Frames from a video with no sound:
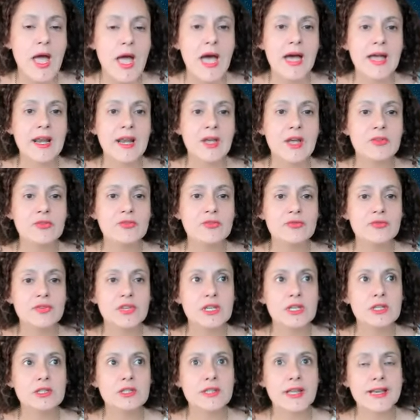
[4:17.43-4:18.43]
And I
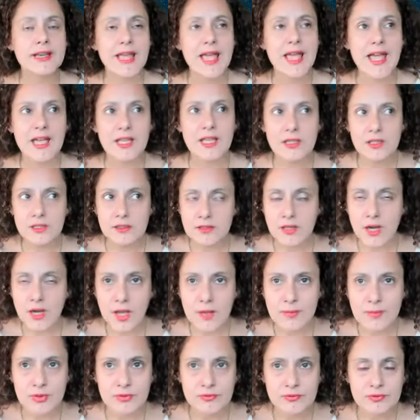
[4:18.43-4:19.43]
feel that any
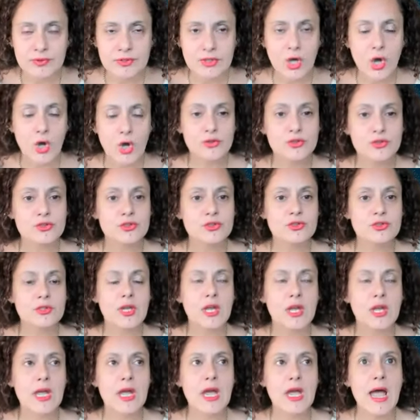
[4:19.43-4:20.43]
type of loss
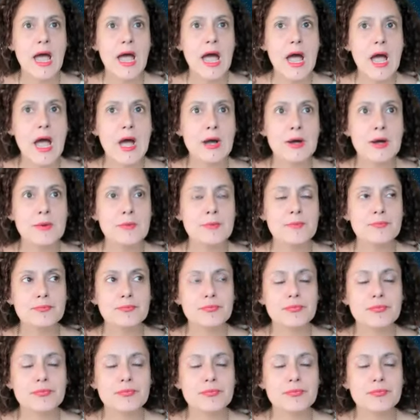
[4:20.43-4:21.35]
um,